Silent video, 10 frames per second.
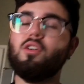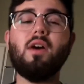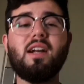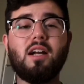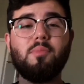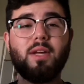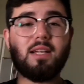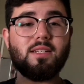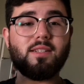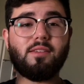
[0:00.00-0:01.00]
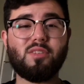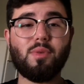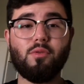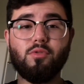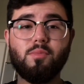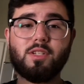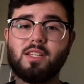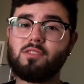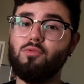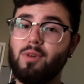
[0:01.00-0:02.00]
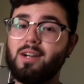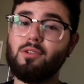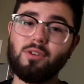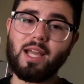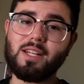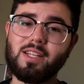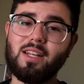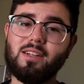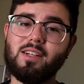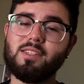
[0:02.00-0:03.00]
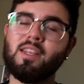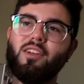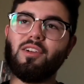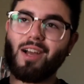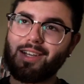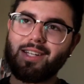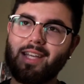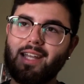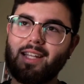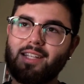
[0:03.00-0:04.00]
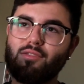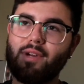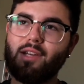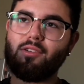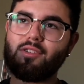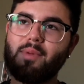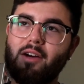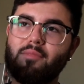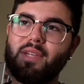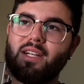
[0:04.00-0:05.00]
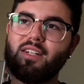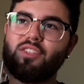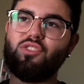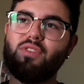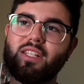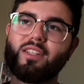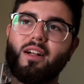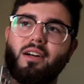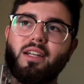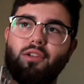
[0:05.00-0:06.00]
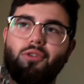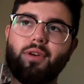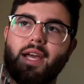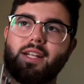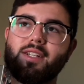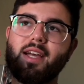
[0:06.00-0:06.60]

Go ahead and help you guys. There's also some of the rumors as to what an oil catch can does. You're not gonna gain like 20 horsepower because you install an oil catch